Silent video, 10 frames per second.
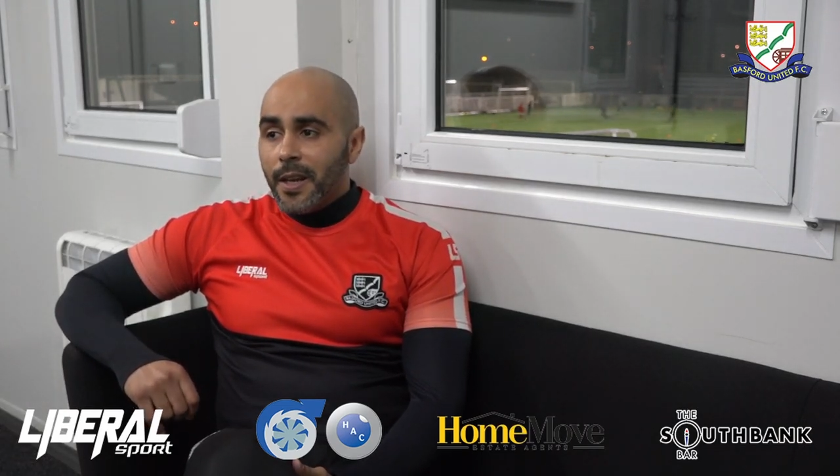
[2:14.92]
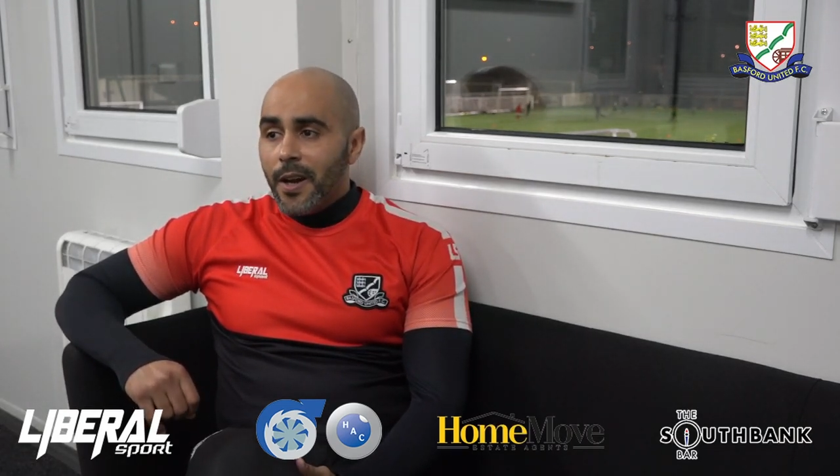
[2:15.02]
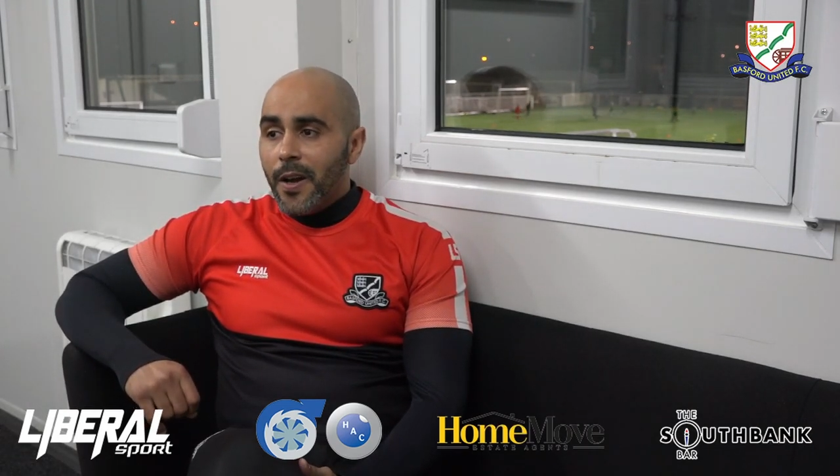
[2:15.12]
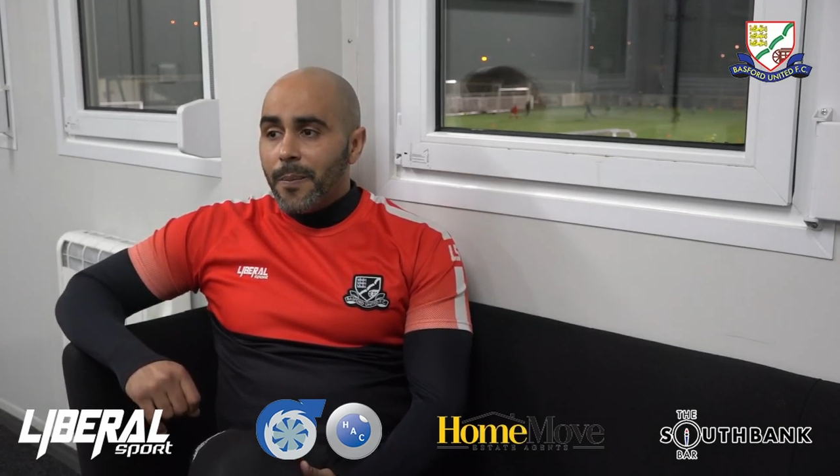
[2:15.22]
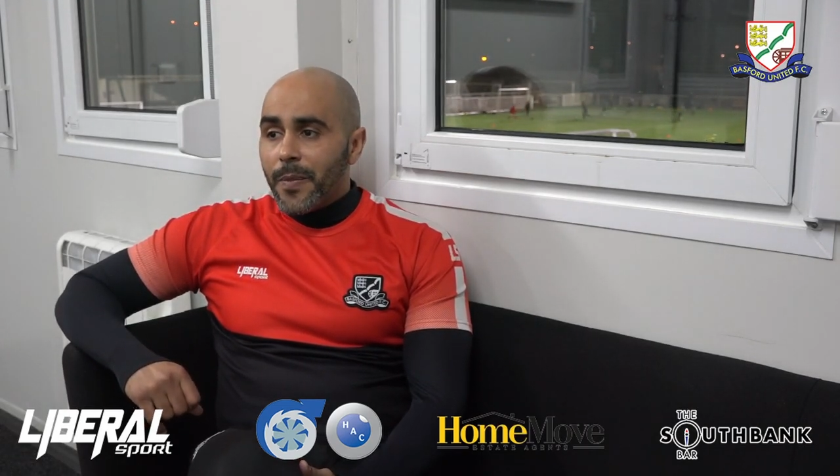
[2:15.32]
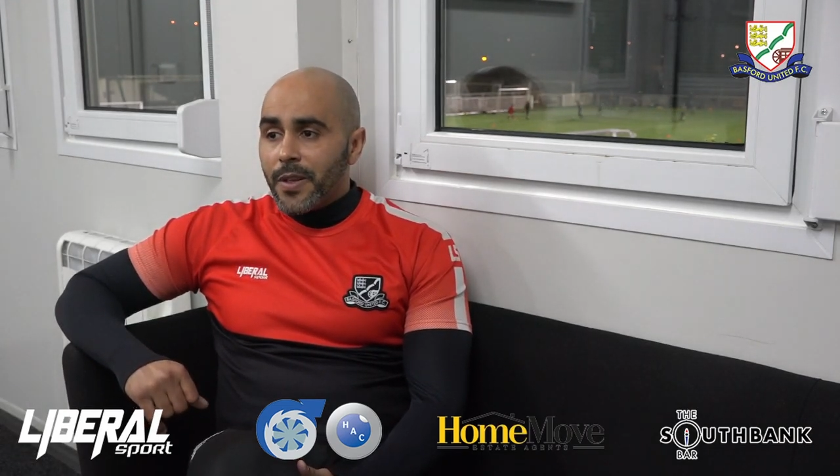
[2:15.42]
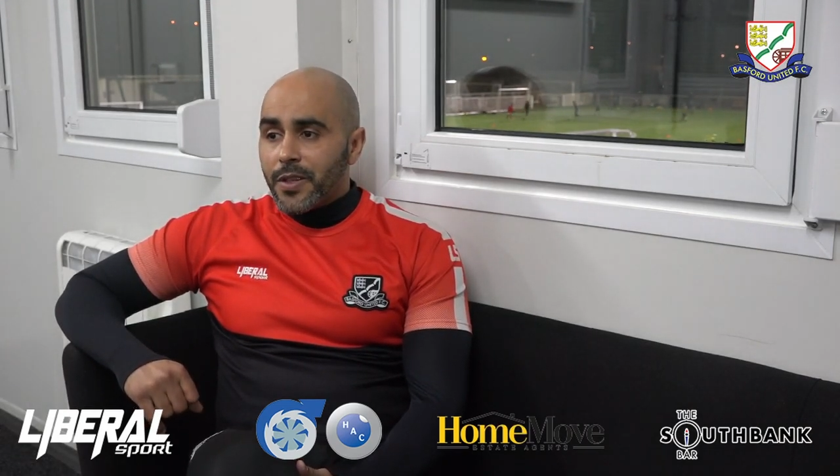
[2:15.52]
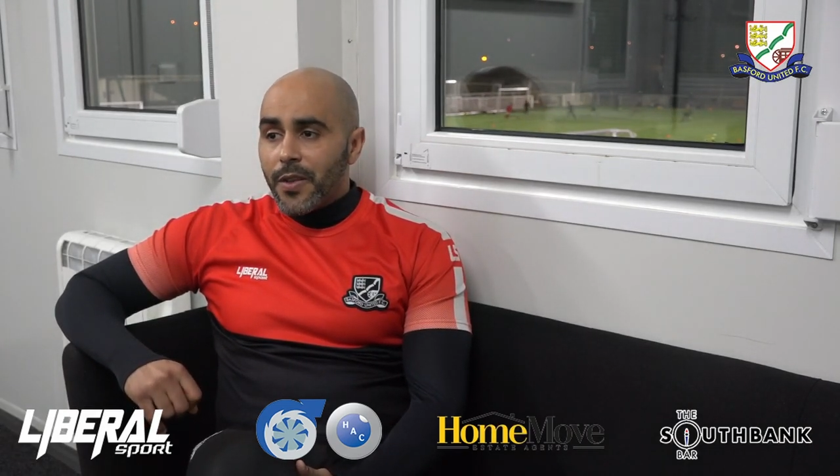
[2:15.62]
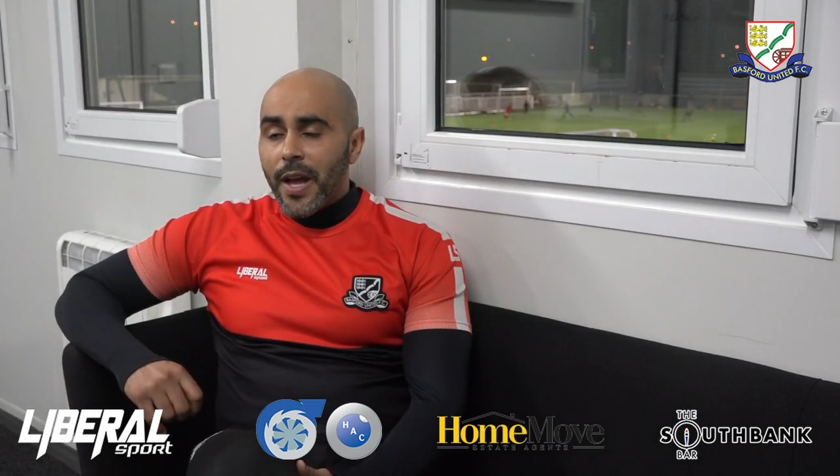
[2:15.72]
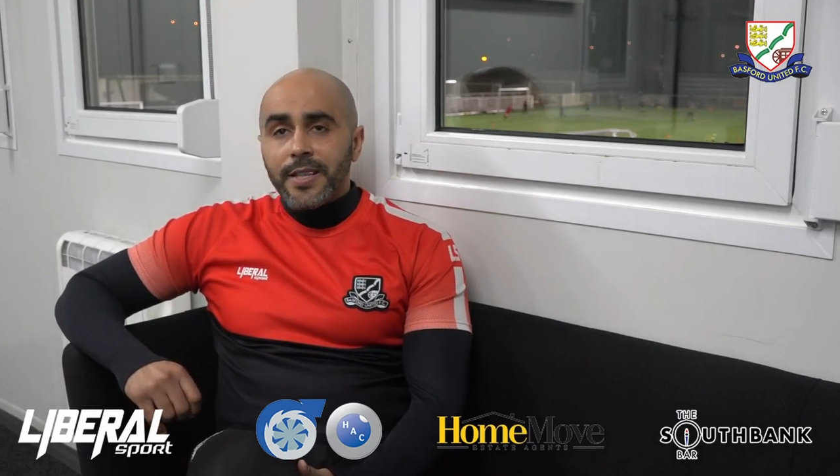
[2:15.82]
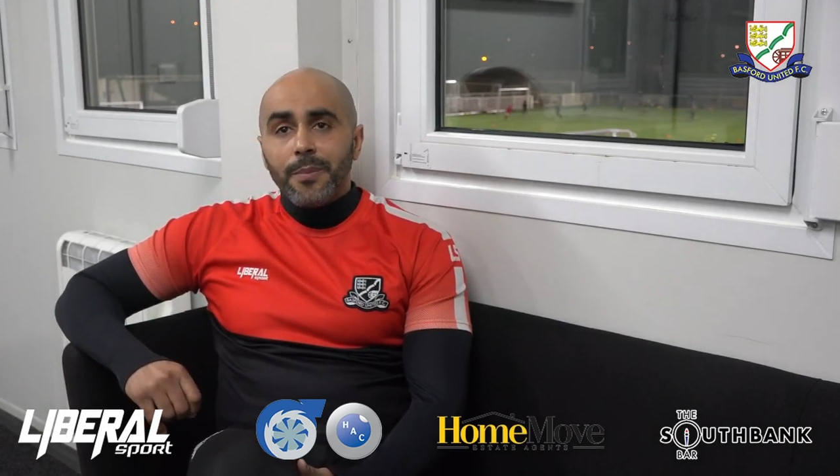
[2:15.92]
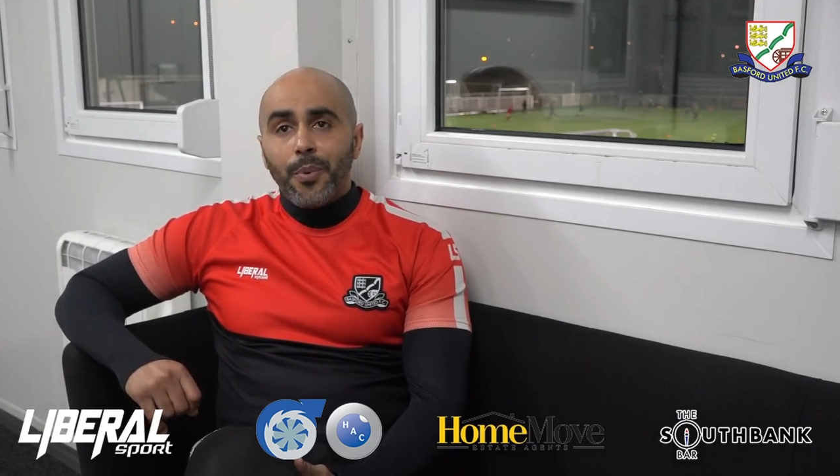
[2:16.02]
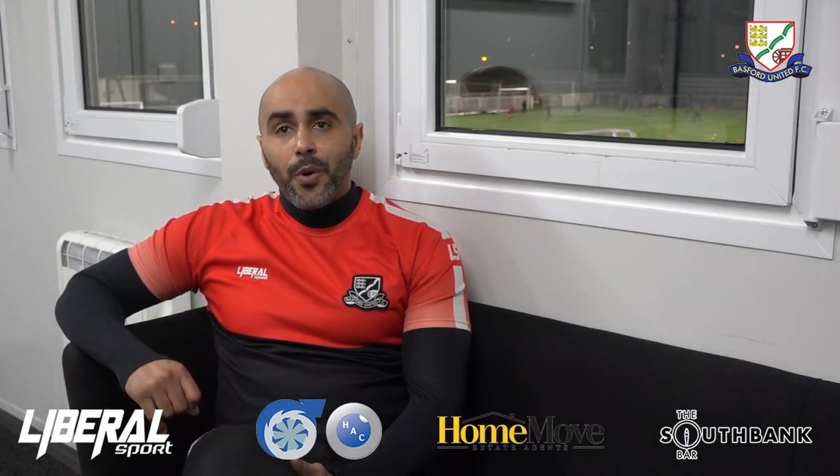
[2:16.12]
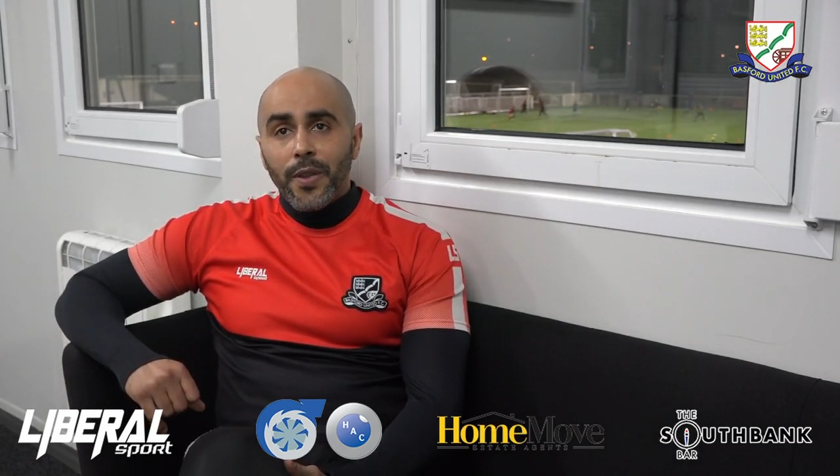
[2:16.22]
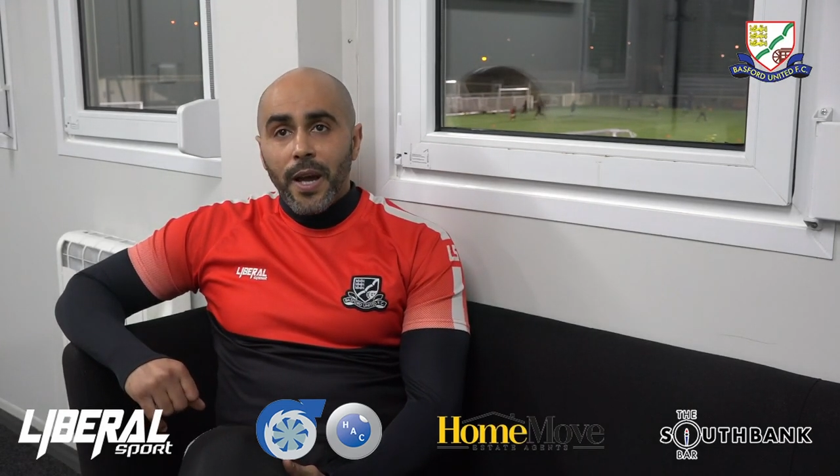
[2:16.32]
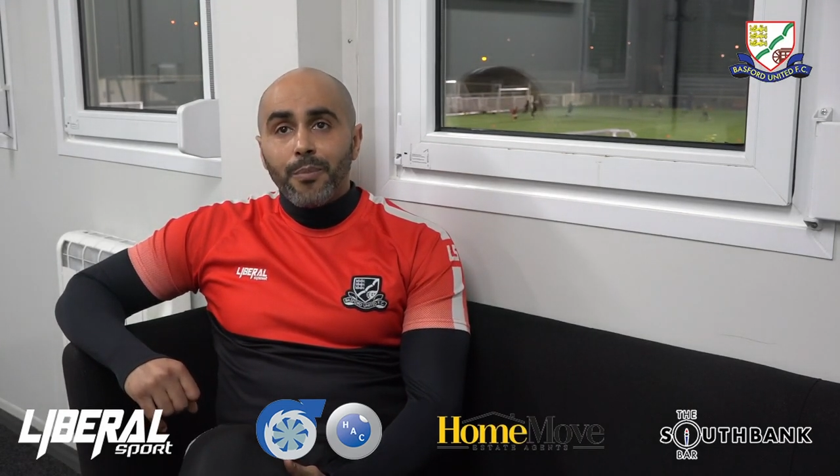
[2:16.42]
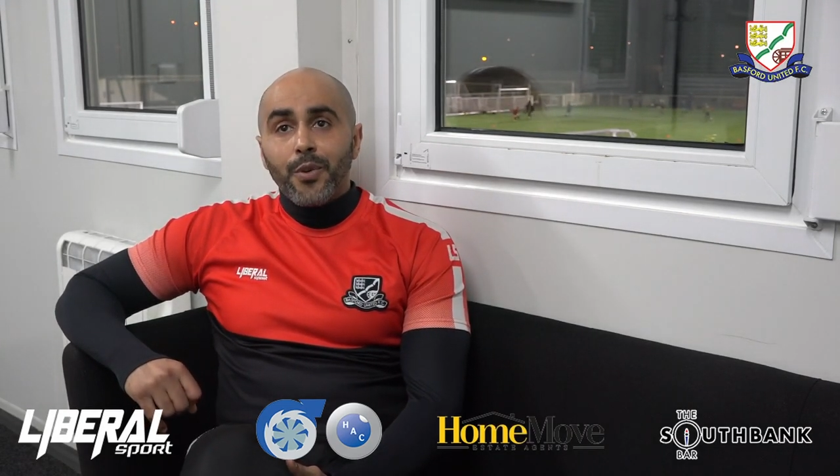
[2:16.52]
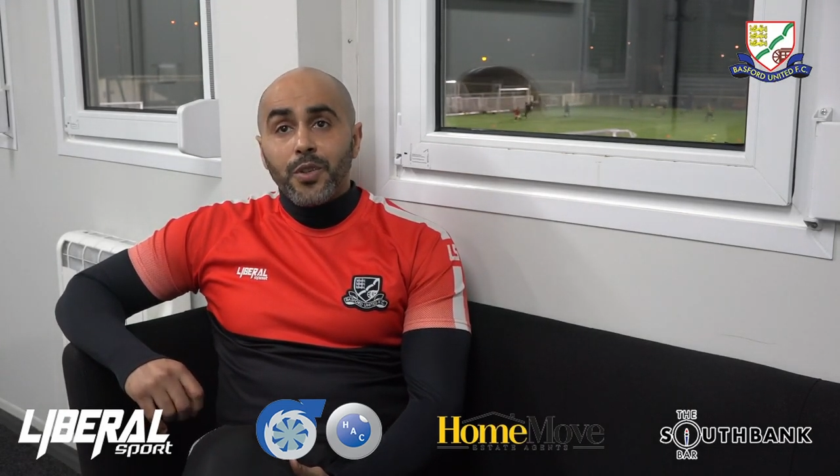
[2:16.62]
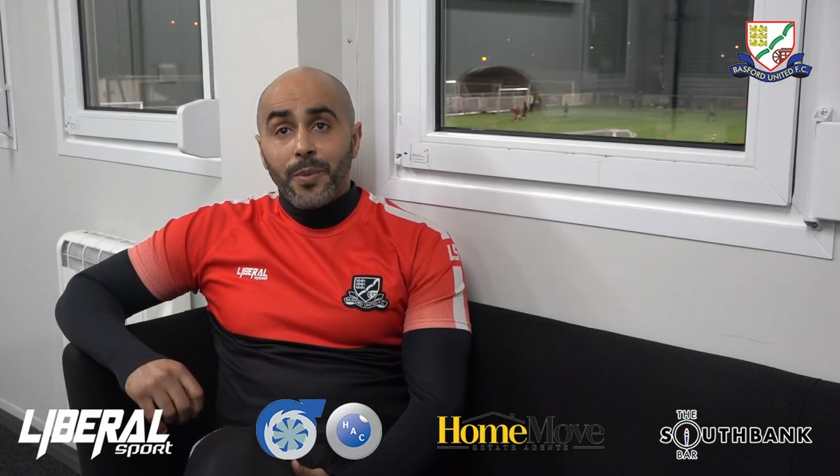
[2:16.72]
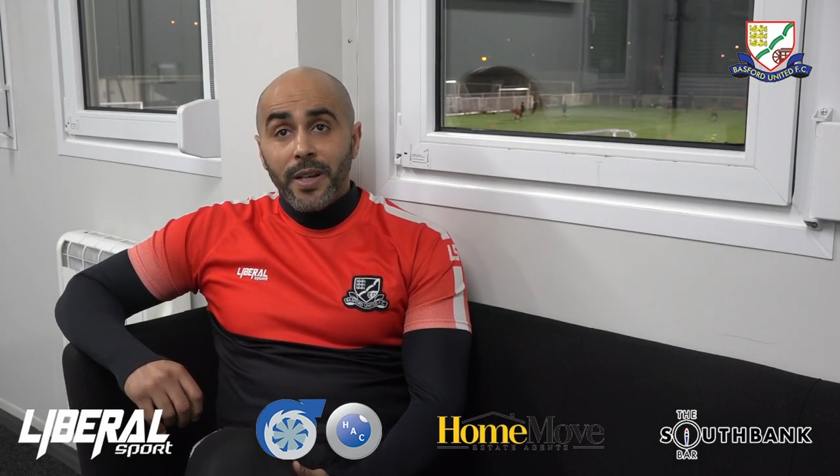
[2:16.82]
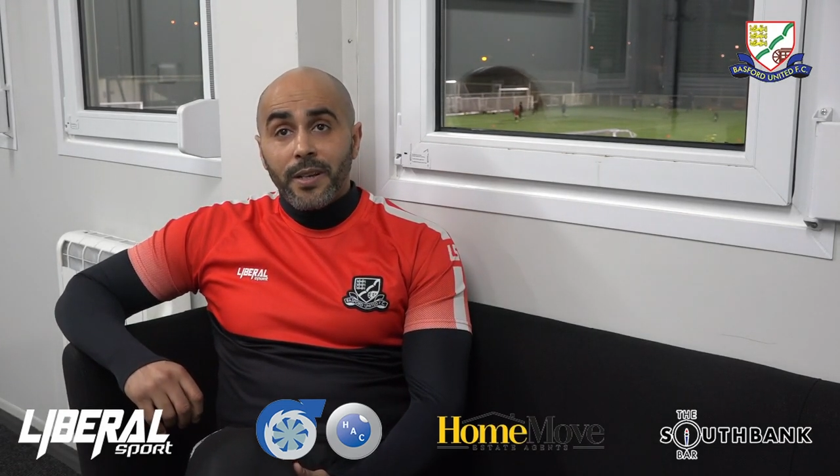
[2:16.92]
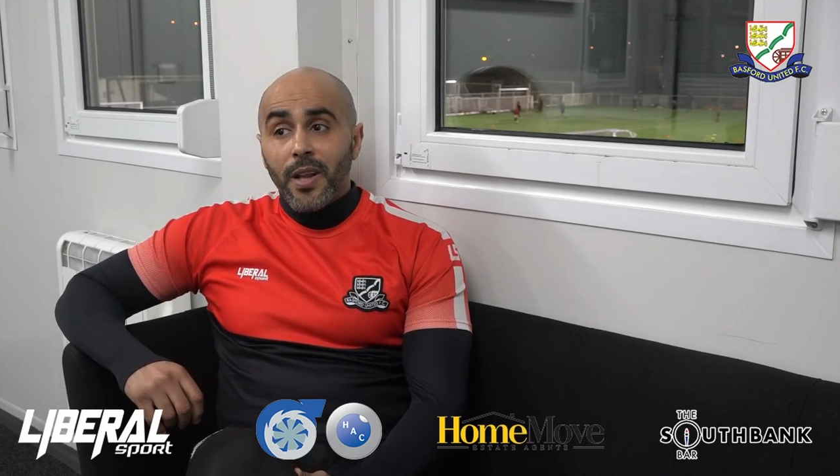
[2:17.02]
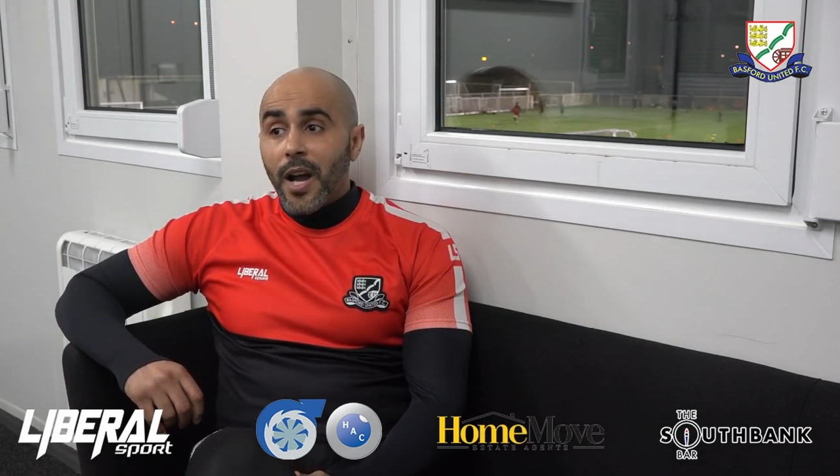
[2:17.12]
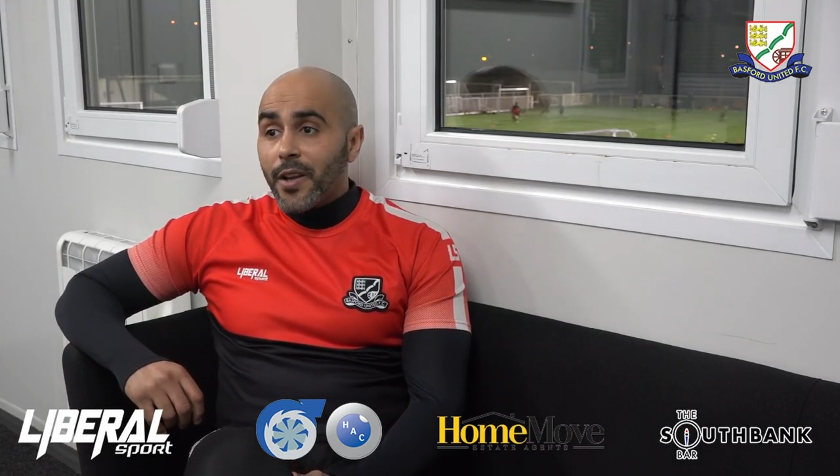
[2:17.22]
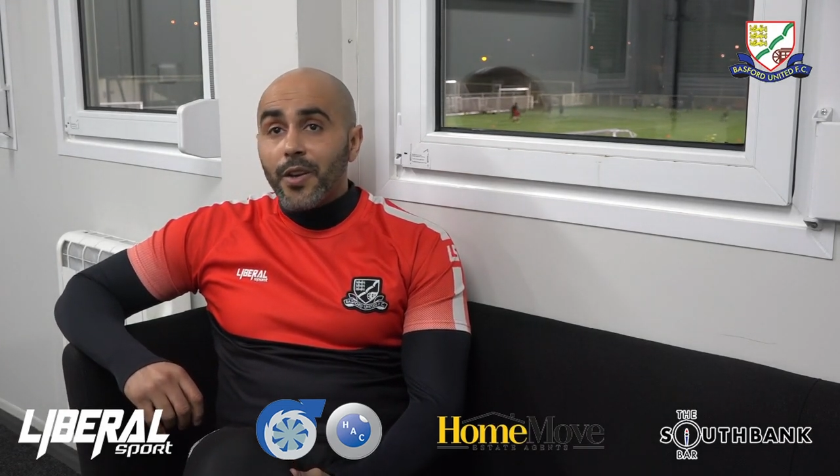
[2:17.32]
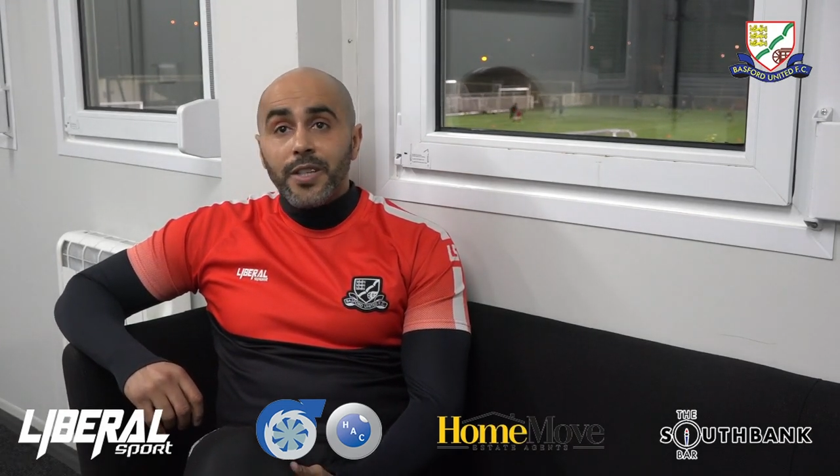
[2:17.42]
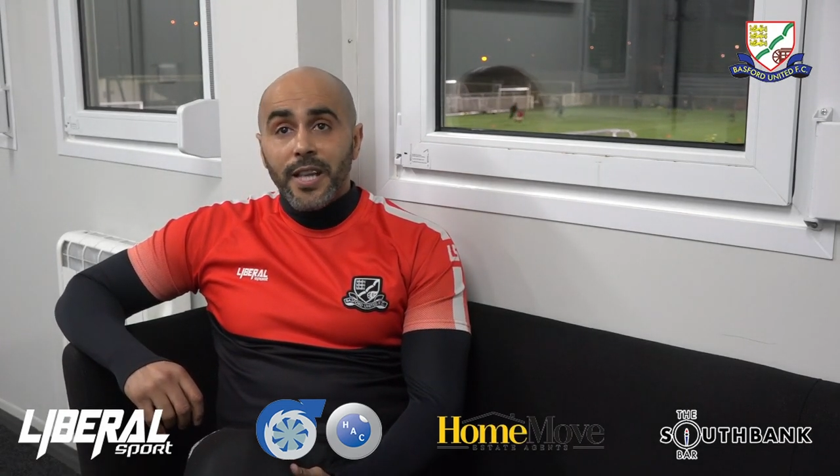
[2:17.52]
Um, and so that's important that I brought someone in like Ernie